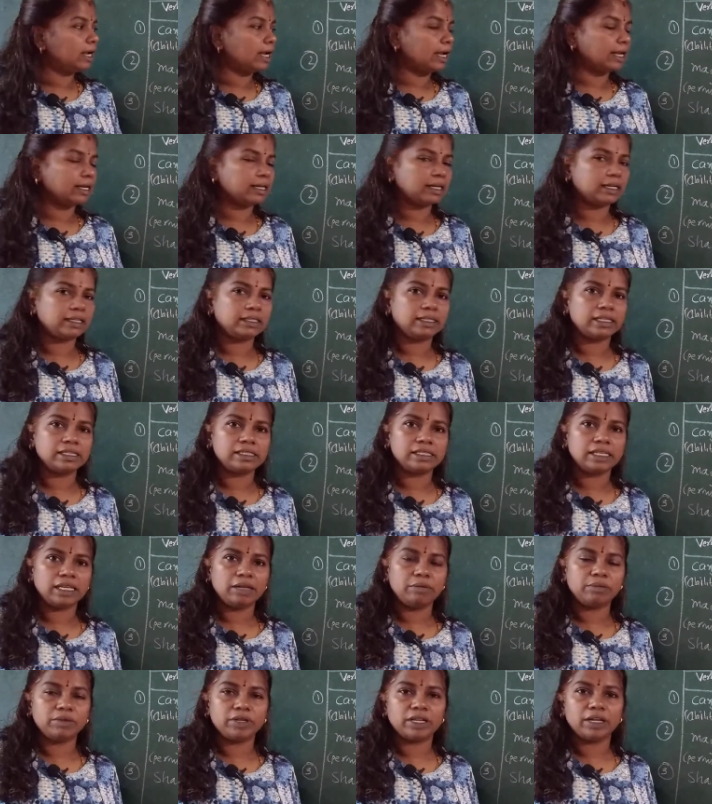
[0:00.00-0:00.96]
and at the
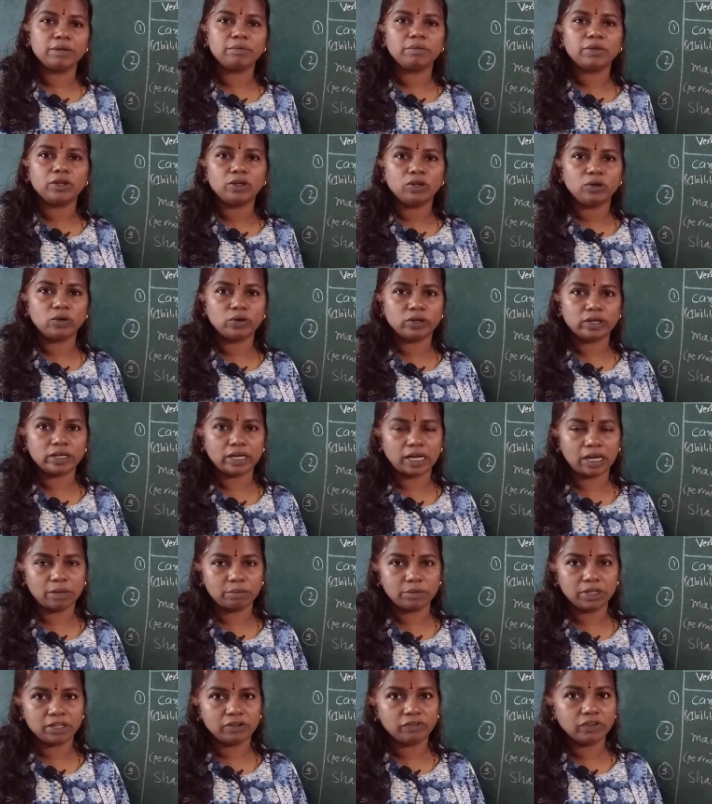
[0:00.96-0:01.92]
same time your
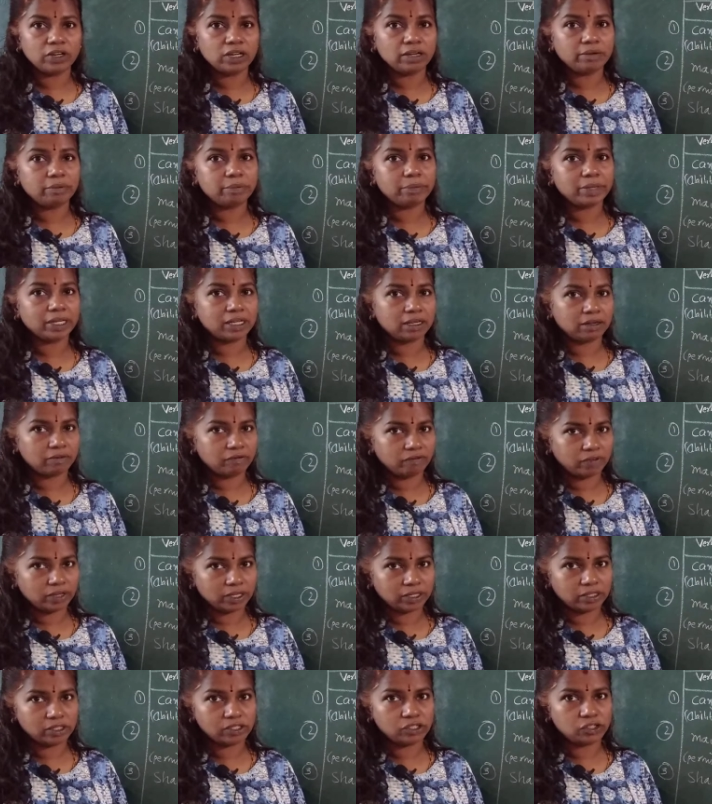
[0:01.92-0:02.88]
grammar will become
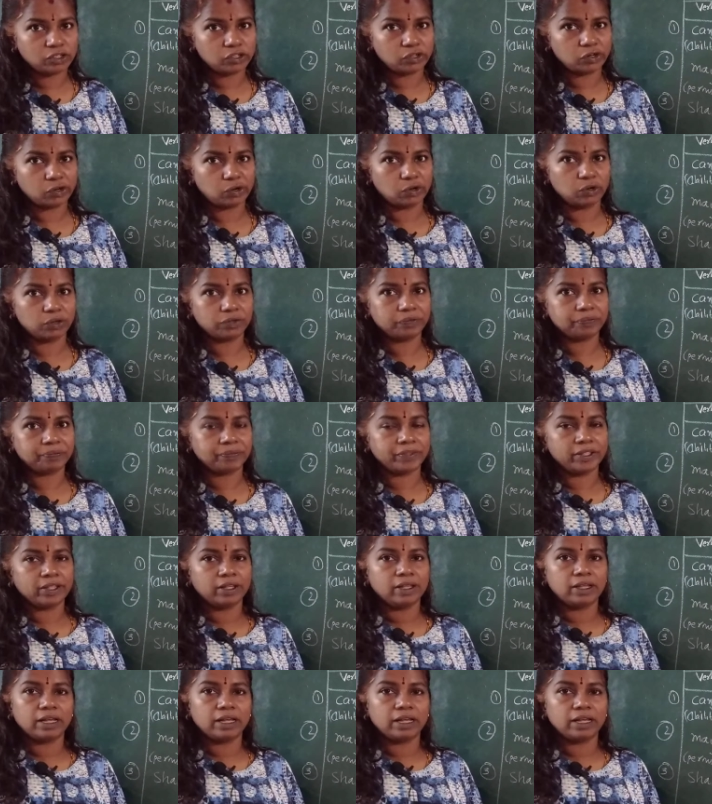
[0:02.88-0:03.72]
very strong